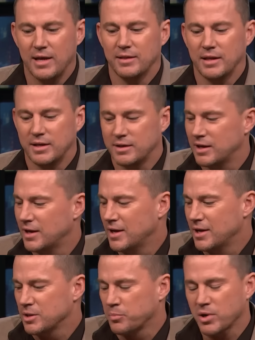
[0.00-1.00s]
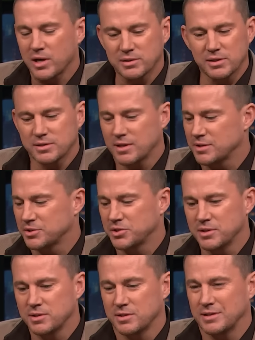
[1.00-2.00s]
And then the process that
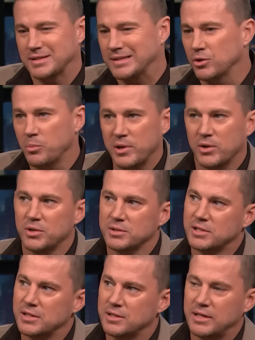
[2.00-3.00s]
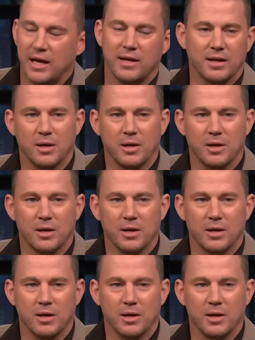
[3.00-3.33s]
she's still been on to date.